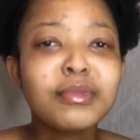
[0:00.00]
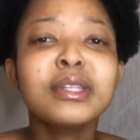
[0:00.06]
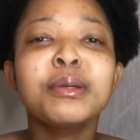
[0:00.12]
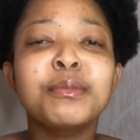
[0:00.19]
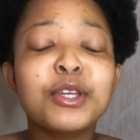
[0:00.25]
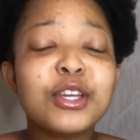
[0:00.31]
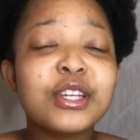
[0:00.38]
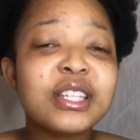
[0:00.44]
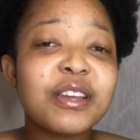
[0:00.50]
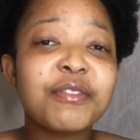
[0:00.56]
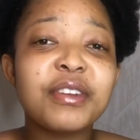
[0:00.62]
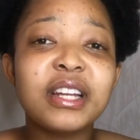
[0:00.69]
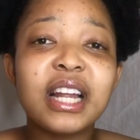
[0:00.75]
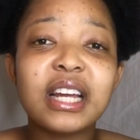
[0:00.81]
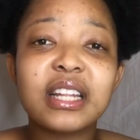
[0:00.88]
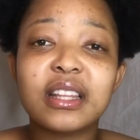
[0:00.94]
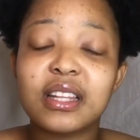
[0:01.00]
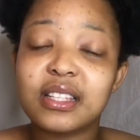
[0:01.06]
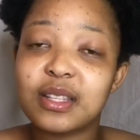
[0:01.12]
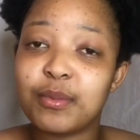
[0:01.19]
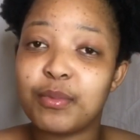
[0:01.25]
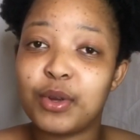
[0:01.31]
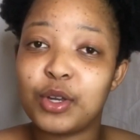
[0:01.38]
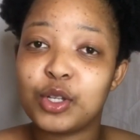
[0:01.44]
because I feel like that's the
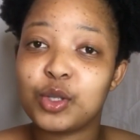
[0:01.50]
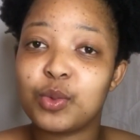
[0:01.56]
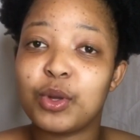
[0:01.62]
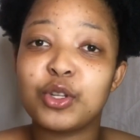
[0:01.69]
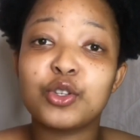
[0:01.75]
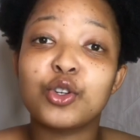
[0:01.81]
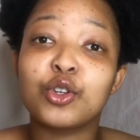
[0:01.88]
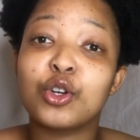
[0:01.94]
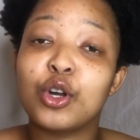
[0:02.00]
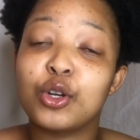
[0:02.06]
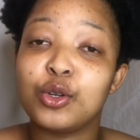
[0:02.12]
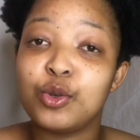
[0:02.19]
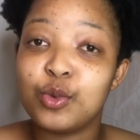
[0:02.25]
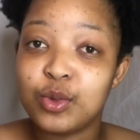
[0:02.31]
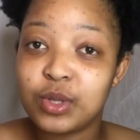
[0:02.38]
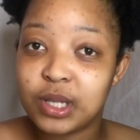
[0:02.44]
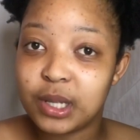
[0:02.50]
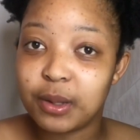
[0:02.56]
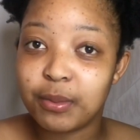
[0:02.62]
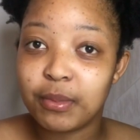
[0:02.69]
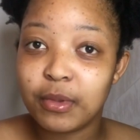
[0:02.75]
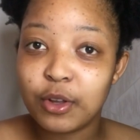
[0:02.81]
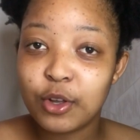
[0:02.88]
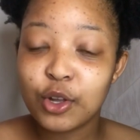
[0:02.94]
best way to not lose them.